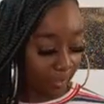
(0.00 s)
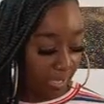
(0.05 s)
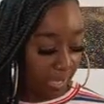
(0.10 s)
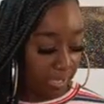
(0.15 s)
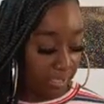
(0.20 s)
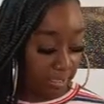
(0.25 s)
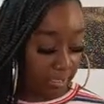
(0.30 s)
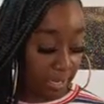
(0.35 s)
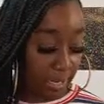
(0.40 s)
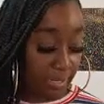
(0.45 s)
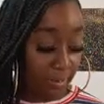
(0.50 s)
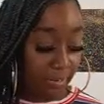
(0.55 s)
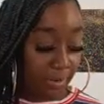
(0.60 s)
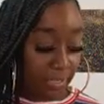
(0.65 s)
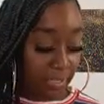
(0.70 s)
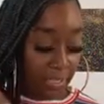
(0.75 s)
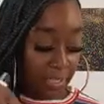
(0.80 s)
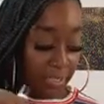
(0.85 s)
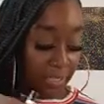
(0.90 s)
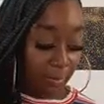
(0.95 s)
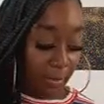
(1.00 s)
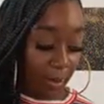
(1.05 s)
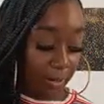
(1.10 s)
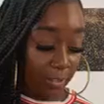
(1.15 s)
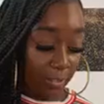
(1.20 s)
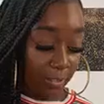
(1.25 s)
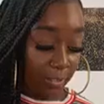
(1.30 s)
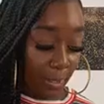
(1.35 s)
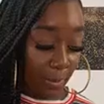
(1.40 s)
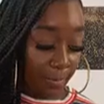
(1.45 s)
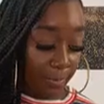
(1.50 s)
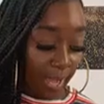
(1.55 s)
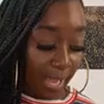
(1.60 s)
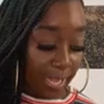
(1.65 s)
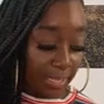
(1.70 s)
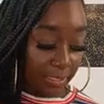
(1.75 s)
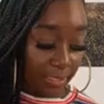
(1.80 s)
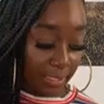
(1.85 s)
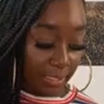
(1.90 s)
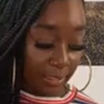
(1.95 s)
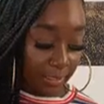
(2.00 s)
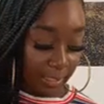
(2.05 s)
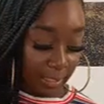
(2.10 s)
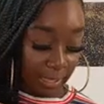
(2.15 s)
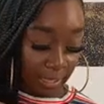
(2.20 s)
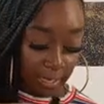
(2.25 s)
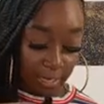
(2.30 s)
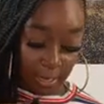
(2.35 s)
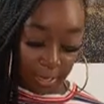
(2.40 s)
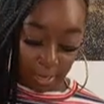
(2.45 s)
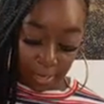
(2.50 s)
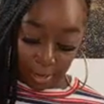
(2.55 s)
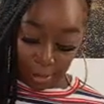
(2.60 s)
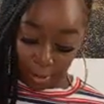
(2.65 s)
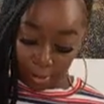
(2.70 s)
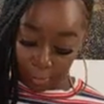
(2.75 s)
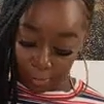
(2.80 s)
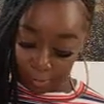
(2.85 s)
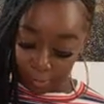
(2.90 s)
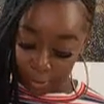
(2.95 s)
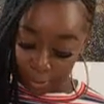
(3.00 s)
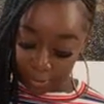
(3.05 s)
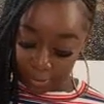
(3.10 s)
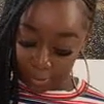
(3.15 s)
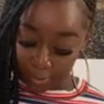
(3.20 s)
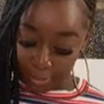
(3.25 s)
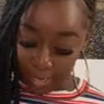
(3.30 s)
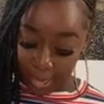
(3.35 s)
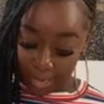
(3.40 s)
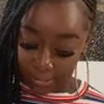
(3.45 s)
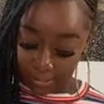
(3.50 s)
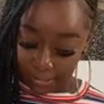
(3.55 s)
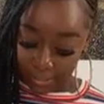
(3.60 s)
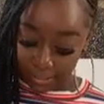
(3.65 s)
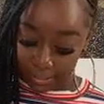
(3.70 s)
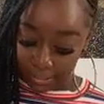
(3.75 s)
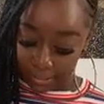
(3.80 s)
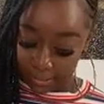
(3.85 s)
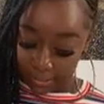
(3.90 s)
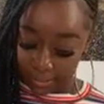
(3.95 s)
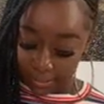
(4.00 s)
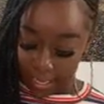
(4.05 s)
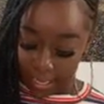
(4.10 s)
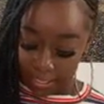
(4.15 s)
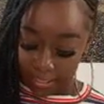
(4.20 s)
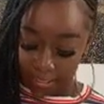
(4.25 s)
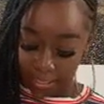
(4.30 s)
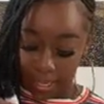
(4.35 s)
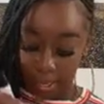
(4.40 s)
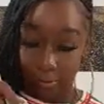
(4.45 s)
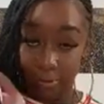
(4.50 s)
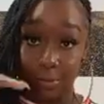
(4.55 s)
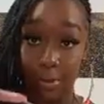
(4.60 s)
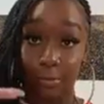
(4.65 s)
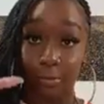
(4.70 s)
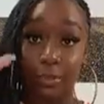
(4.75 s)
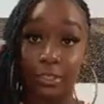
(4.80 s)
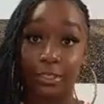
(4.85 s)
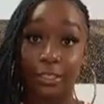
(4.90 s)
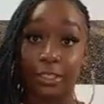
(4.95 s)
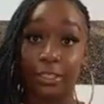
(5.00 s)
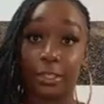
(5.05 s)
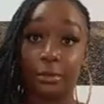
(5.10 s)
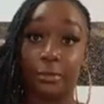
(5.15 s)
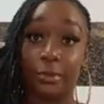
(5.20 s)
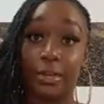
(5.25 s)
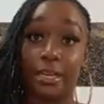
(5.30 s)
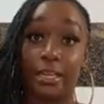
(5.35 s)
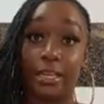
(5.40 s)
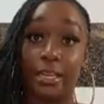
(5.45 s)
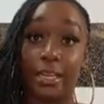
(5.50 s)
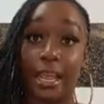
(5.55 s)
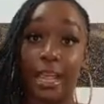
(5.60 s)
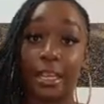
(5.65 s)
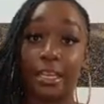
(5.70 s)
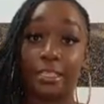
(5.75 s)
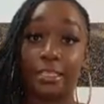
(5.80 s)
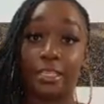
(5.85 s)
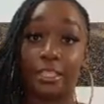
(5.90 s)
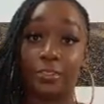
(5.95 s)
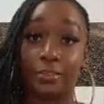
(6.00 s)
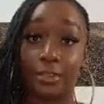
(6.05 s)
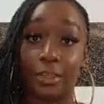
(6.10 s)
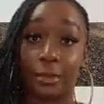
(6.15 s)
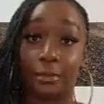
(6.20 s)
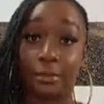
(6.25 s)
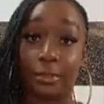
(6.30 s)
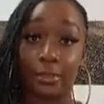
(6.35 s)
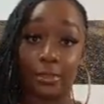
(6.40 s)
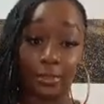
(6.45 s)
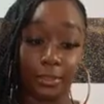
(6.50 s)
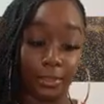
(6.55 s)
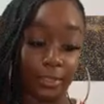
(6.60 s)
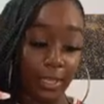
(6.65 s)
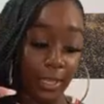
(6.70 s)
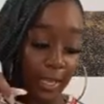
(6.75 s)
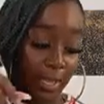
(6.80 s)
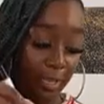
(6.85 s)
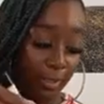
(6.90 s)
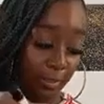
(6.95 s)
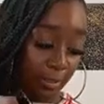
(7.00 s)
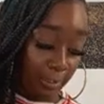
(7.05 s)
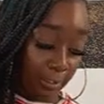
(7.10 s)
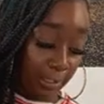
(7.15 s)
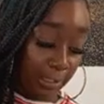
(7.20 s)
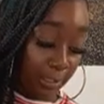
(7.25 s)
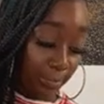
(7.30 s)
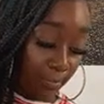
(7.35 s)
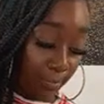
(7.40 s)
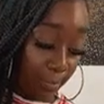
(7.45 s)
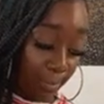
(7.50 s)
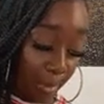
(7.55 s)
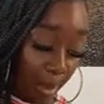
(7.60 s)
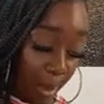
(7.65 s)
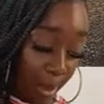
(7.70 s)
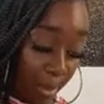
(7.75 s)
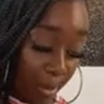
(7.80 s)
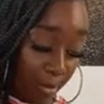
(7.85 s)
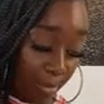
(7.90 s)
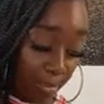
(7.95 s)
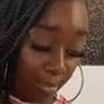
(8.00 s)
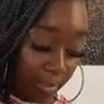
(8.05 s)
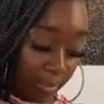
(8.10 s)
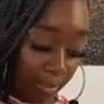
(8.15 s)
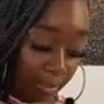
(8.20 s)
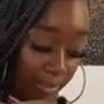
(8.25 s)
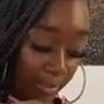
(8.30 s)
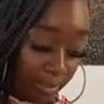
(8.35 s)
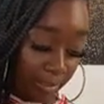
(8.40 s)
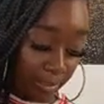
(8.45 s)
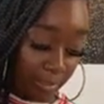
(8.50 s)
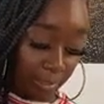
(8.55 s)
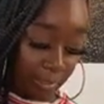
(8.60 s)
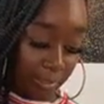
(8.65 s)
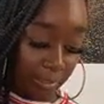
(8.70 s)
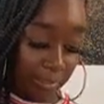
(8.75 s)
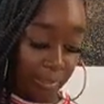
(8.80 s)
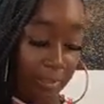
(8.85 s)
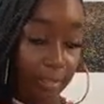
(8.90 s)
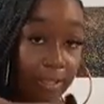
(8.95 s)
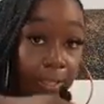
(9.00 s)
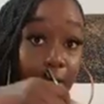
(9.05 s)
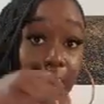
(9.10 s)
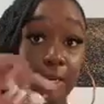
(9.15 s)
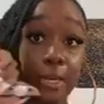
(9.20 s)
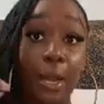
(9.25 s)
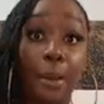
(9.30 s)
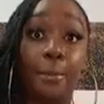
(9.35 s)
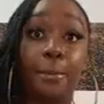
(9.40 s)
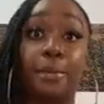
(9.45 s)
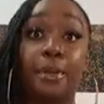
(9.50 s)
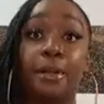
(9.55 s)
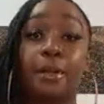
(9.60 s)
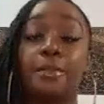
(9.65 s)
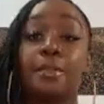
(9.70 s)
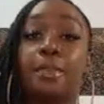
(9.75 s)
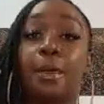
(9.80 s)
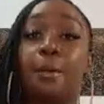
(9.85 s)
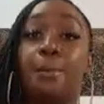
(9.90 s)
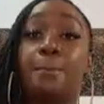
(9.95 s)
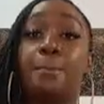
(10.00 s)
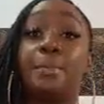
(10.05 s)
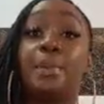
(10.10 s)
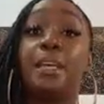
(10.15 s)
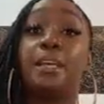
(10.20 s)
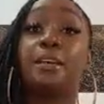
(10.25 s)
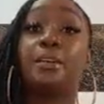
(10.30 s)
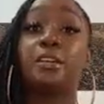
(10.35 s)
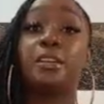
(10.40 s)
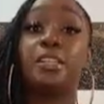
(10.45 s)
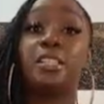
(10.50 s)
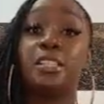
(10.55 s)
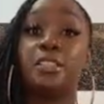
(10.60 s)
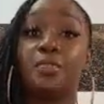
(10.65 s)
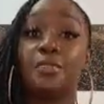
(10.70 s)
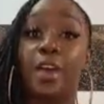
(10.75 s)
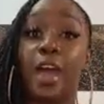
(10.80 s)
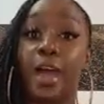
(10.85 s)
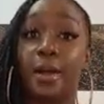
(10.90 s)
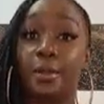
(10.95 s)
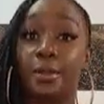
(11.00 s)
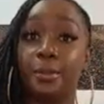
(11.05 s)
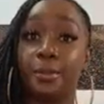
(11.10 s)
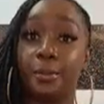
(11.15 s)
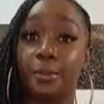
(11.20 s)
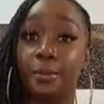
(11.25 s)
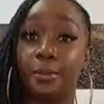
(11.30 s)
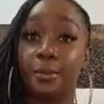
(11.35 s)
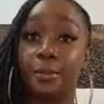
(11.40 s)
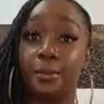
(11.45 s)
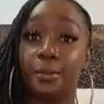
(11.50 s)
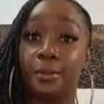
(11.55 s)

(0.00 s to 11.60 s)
It's gonna be this person. So basically, what you guys need to understand is that when we're dealing with negative numbers, the smaller the number, the bigger its value.